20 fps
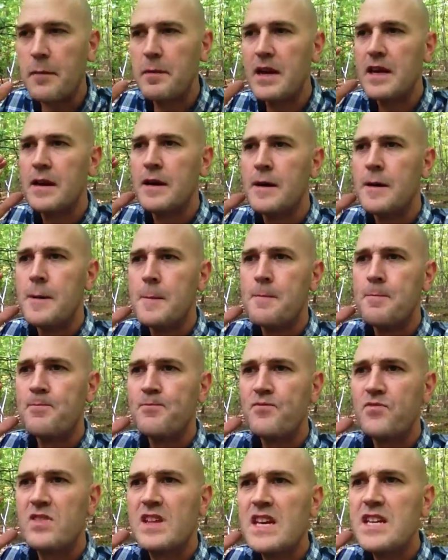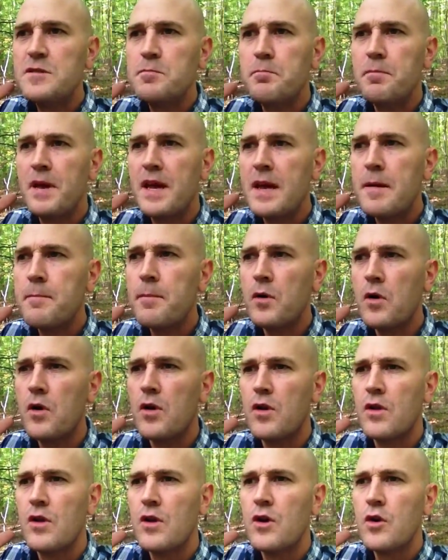I mean, these
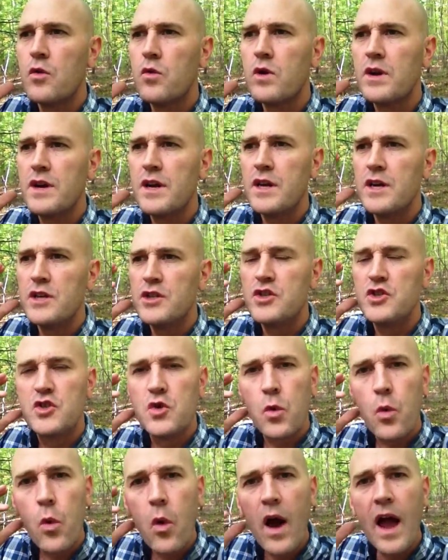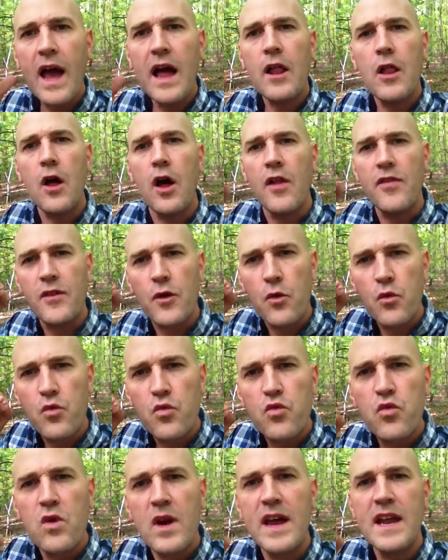people would dwell on the
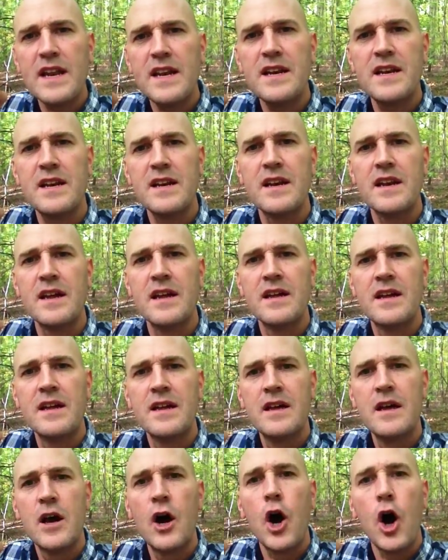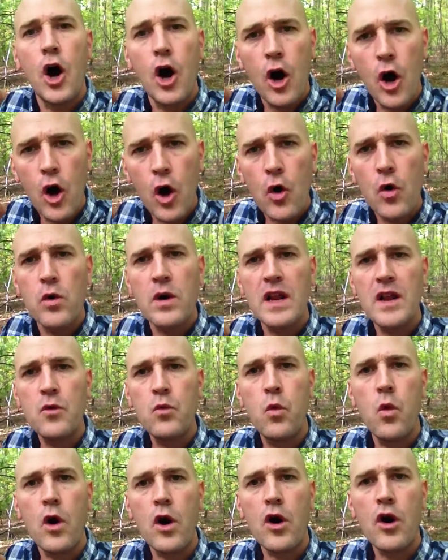written, holy
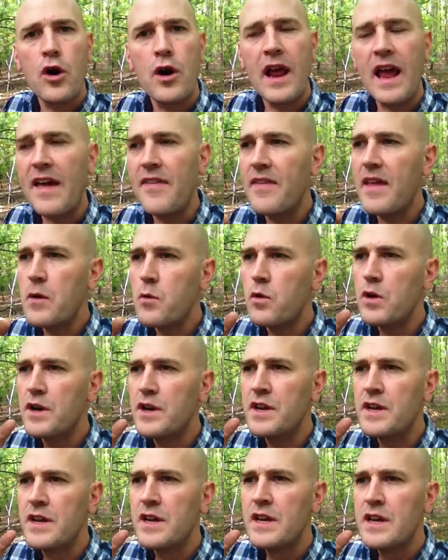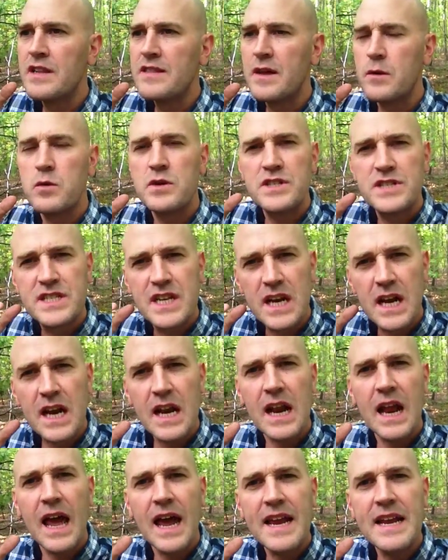word, and they would They would
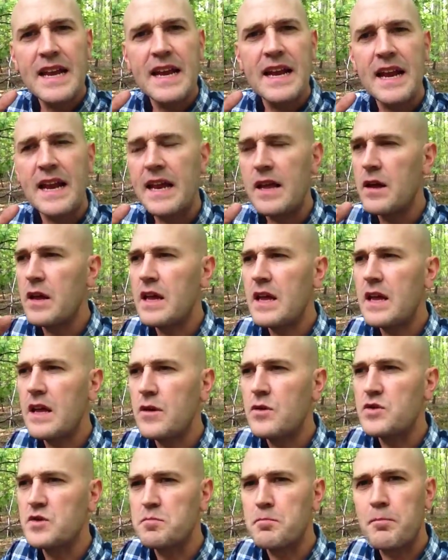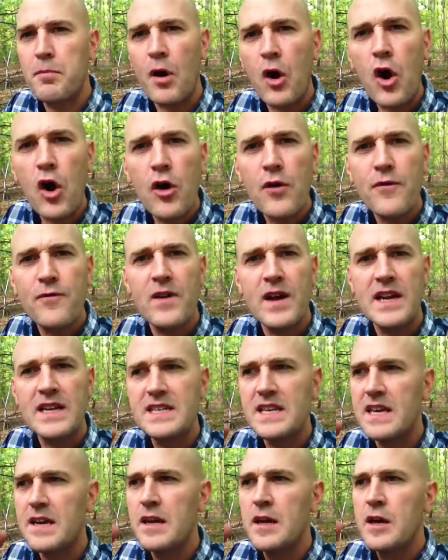delight in it. It was
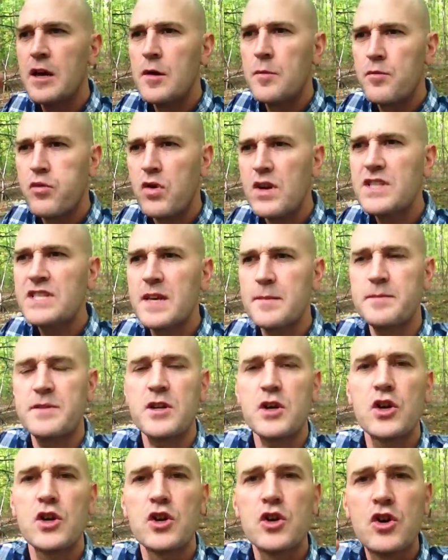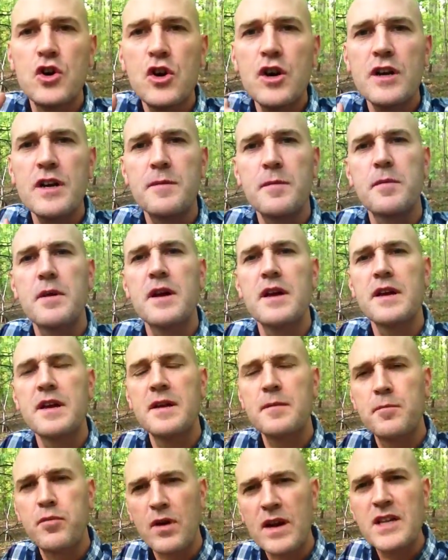perfect. Precepts are good,
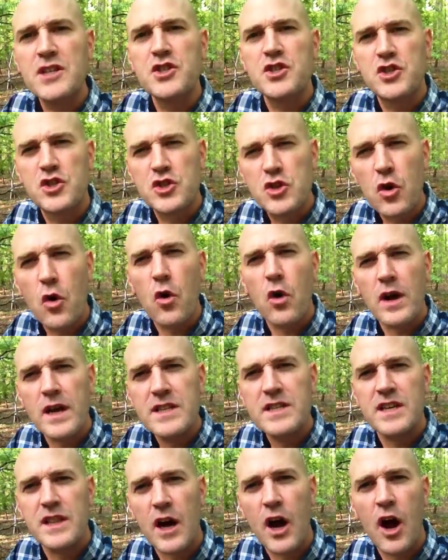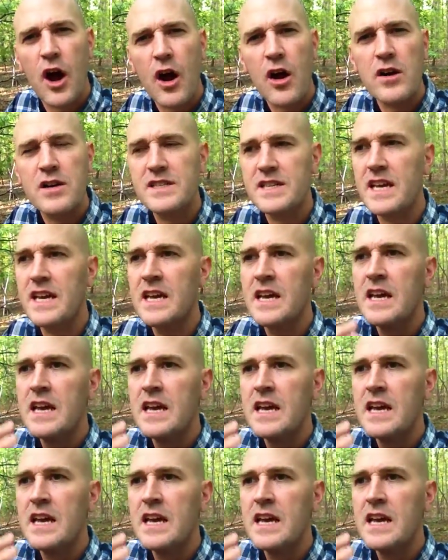bringing joy to the heart.